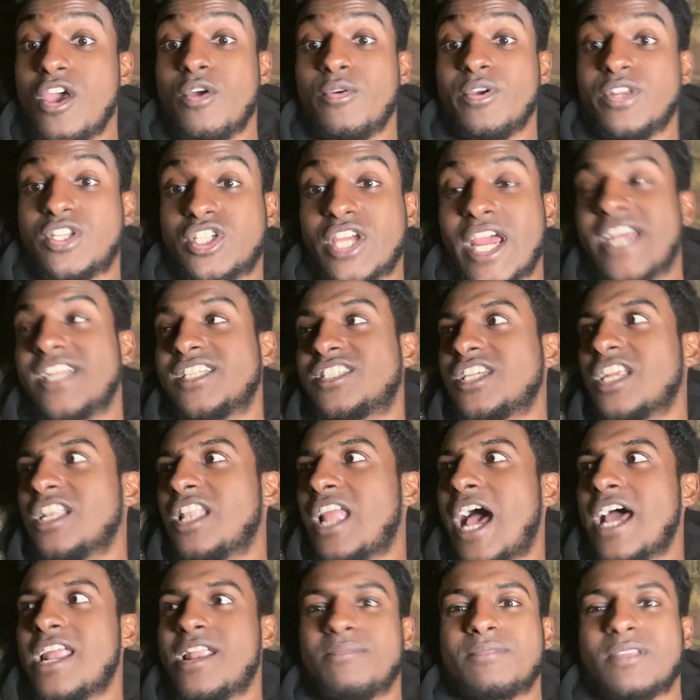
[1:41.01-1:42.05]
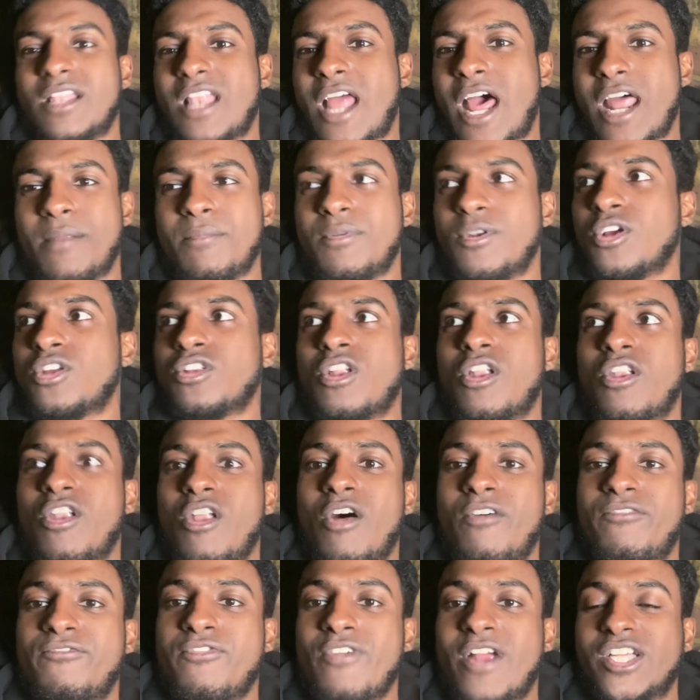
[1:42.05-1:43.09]
We changed the lineup. The lineup looked a
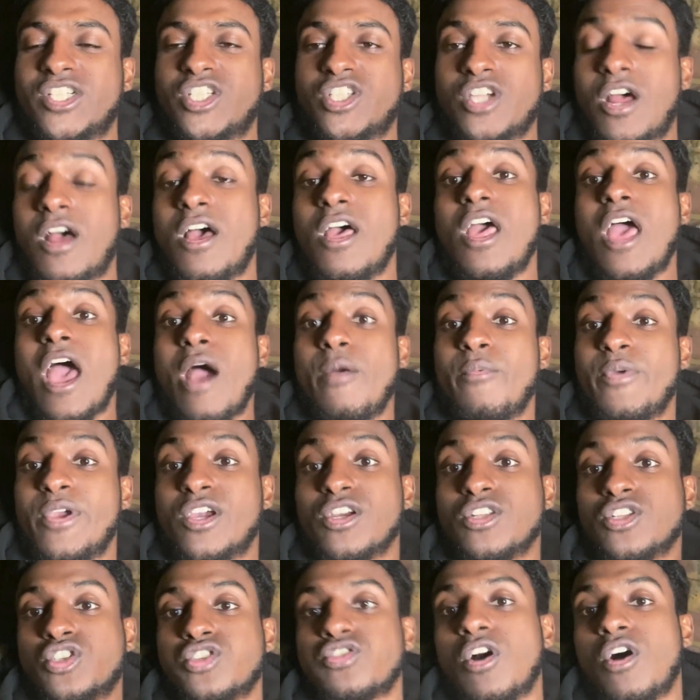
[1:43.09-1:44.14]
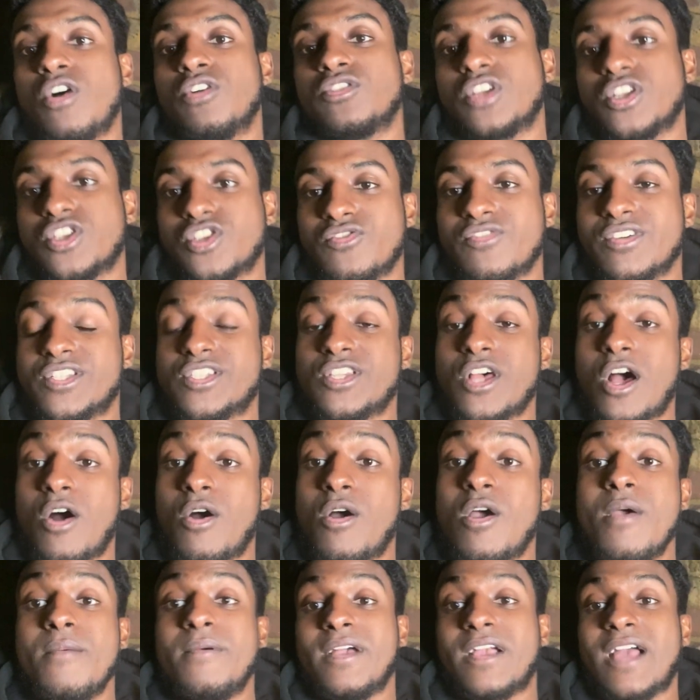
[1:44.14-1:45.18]
lot fresher, and we controlled as a result.
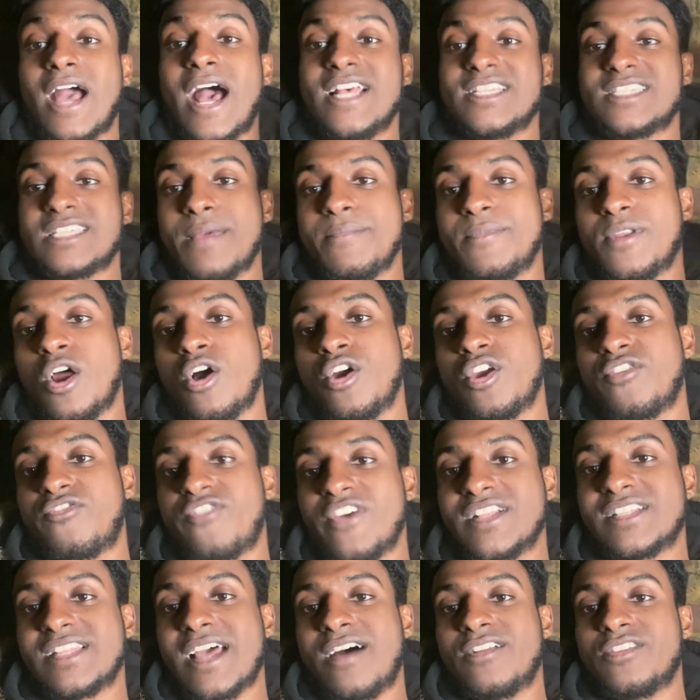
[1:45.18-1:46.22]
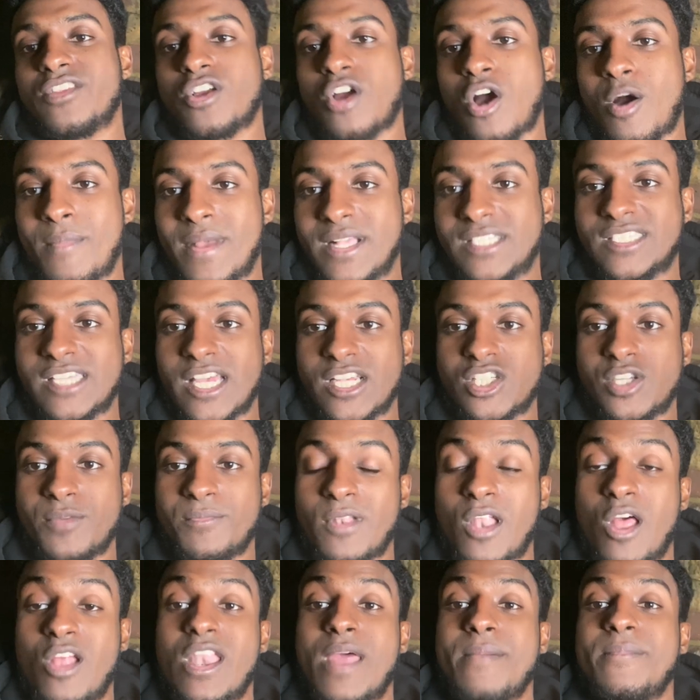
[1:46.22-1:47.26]
But guys, let me know what you think down in the comment section
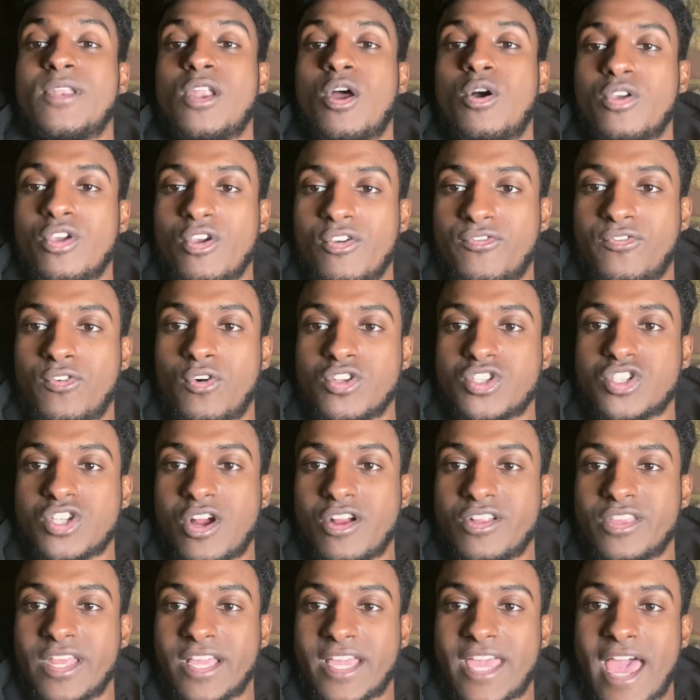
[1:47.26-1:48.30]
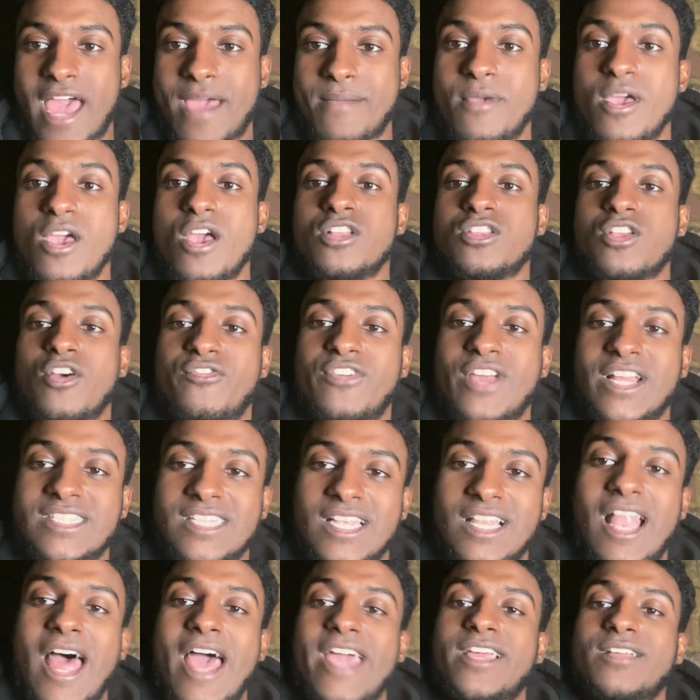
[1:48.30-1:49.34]
below. Let me know what your thoughts are on the game. Don't forget to
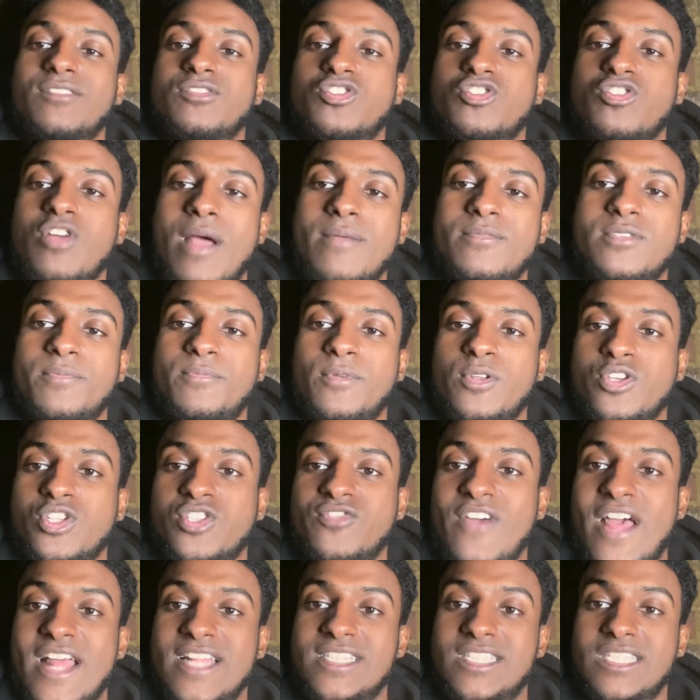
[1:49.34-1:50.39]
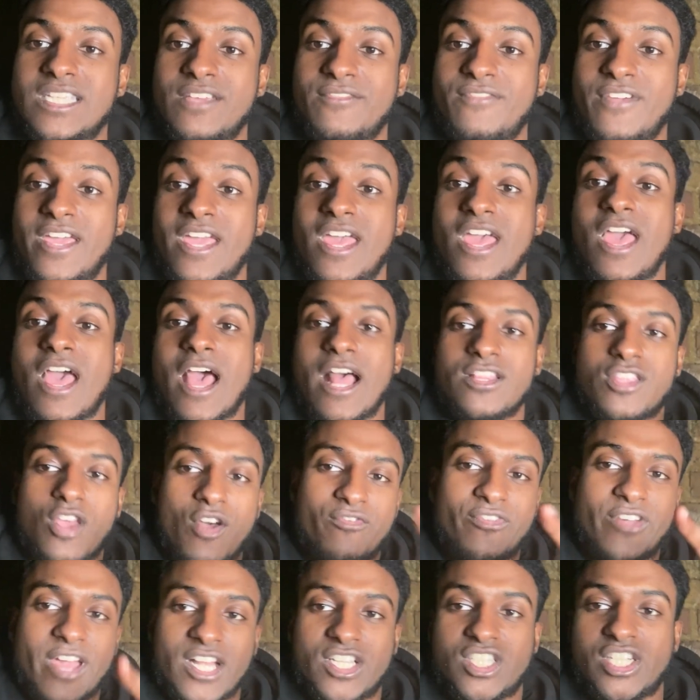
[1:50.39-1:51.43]
like and subscribe to Blues Fans TV, and don't
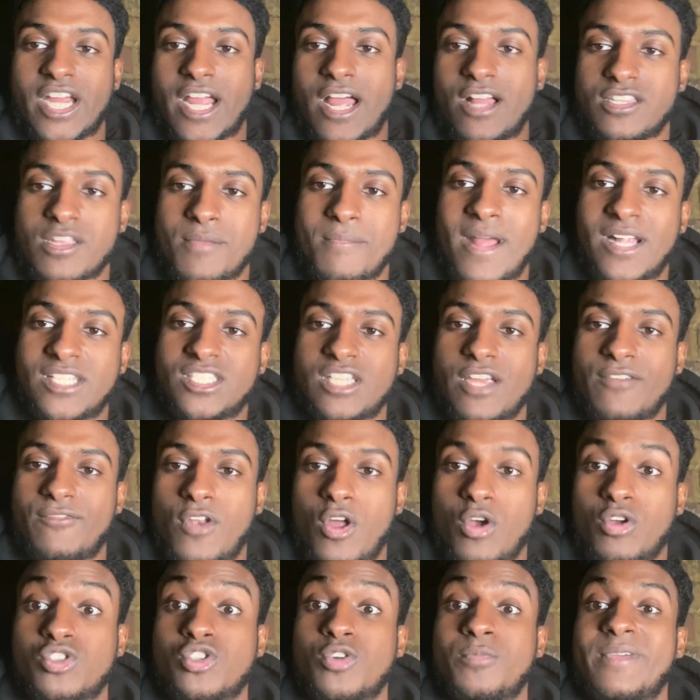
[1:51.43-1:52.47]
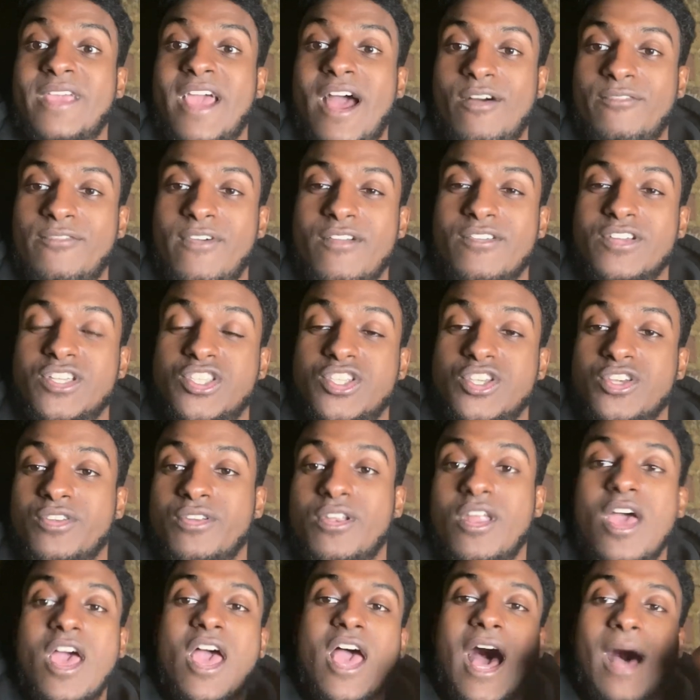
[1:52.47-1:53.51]
forget to check out the matchday vlog, which will be out very soon.
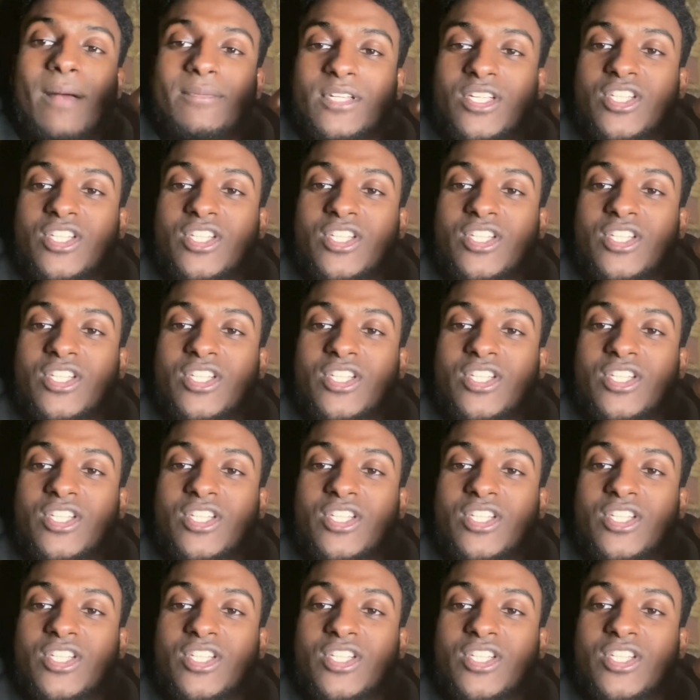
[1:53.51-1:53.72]
Up the